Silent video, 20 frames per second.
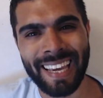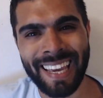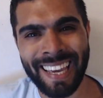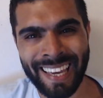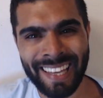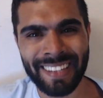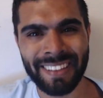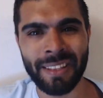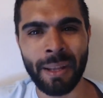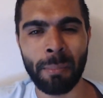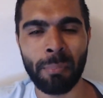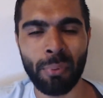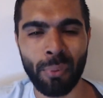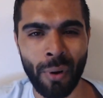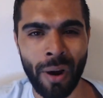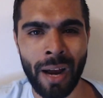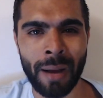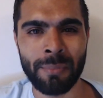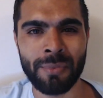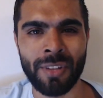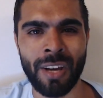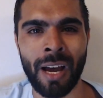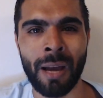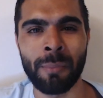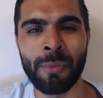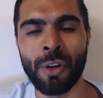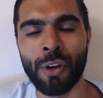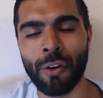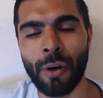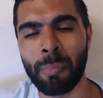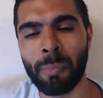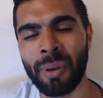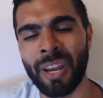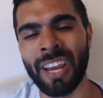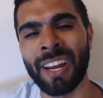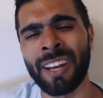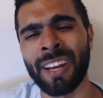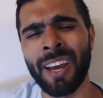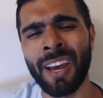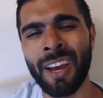in the primetime
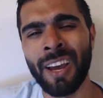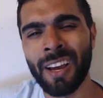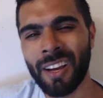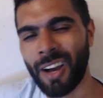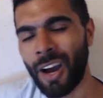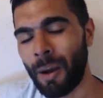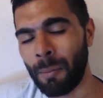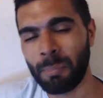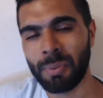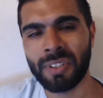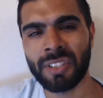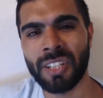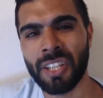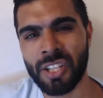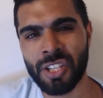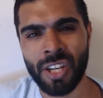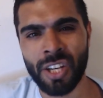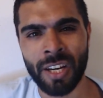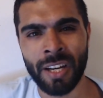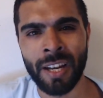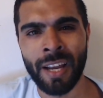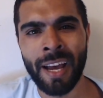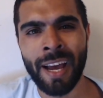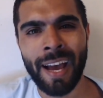European competition.